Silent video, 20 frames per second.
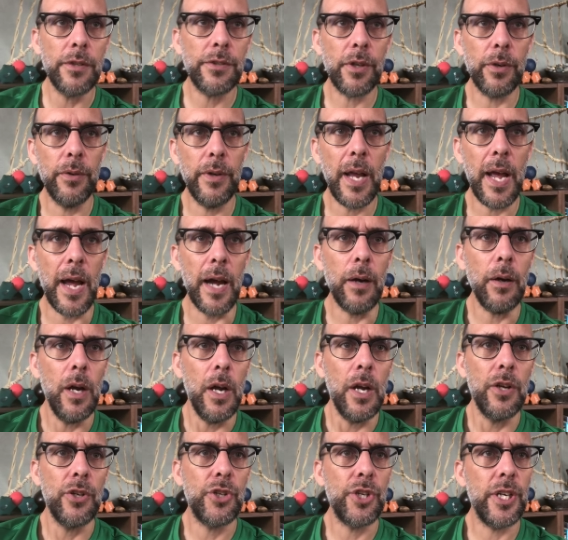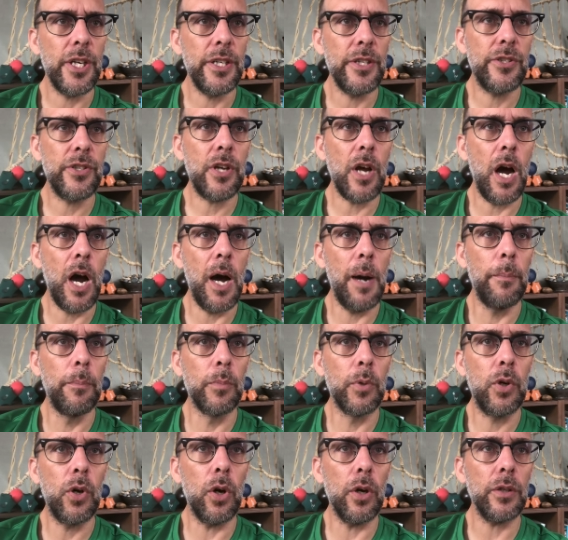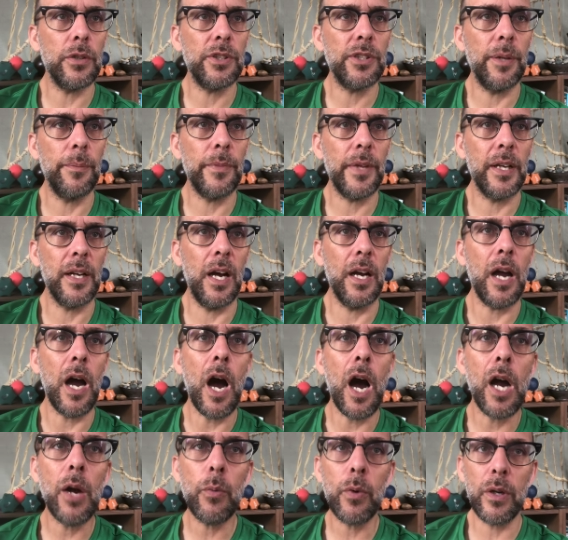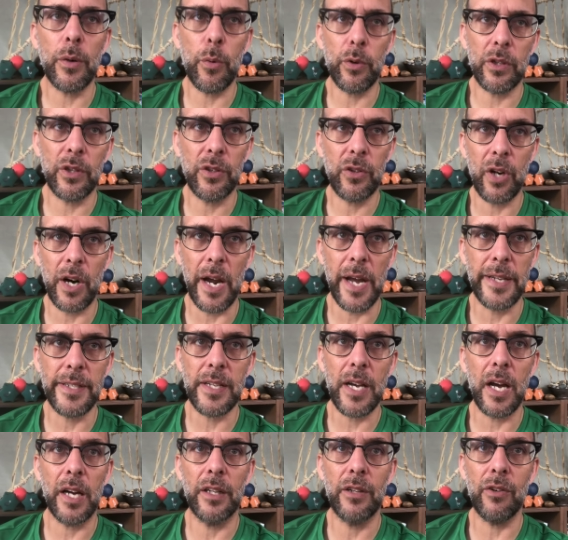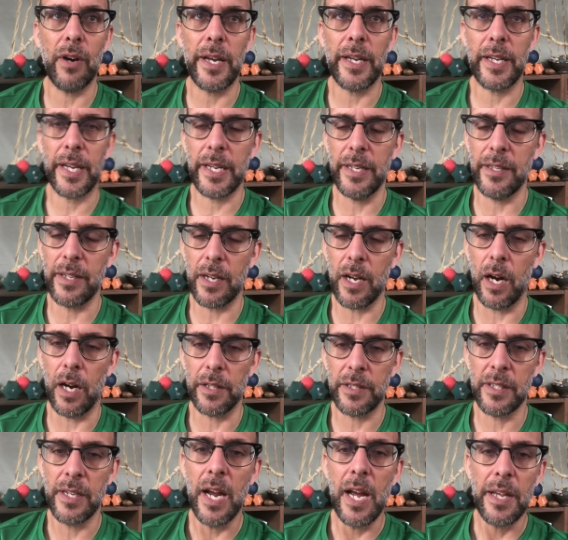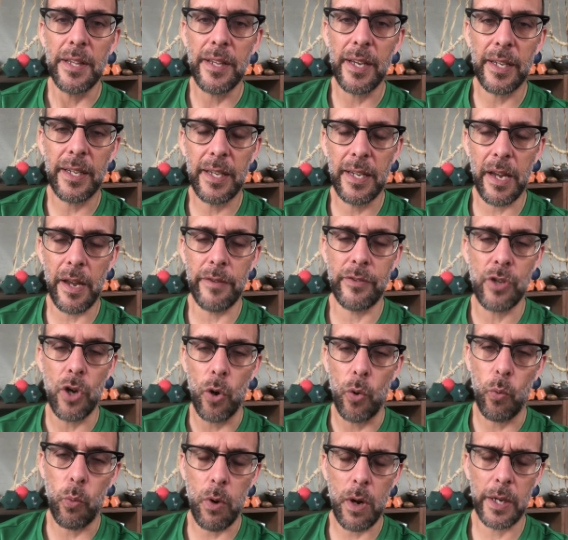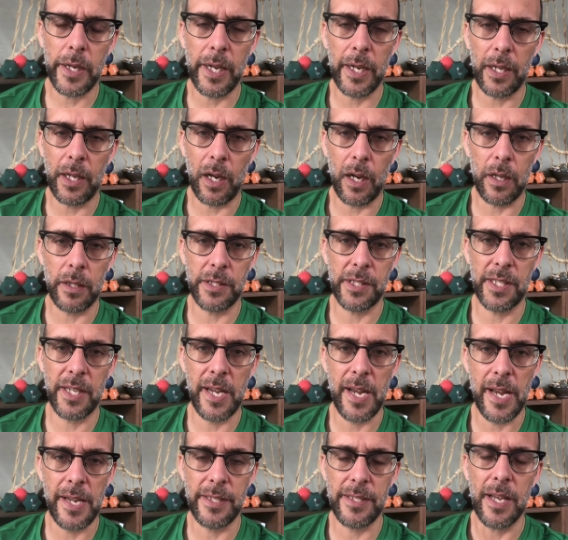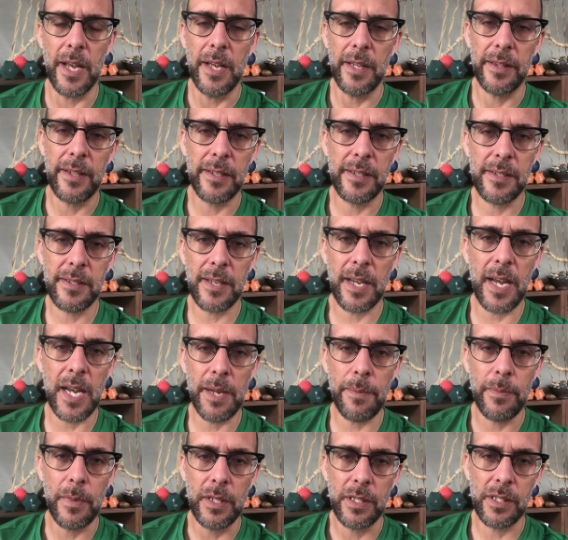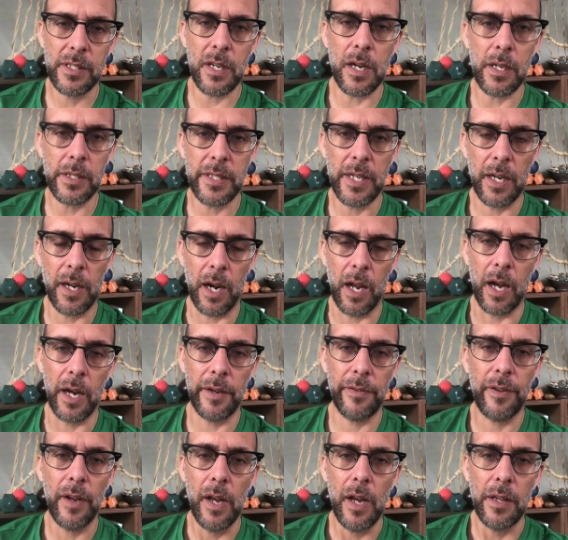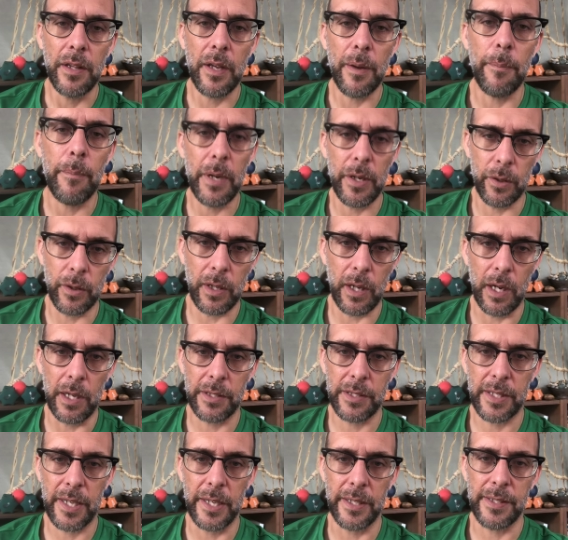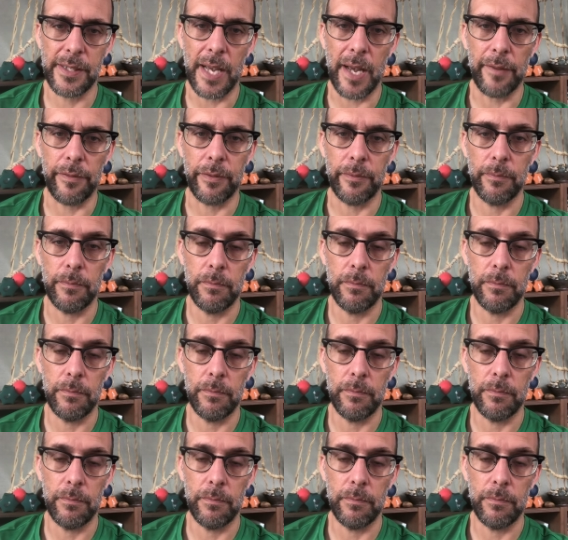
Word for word: So now she's um, got something like, I want to create a great kindergarten that gives working class kids the same start in life that middle class kids have.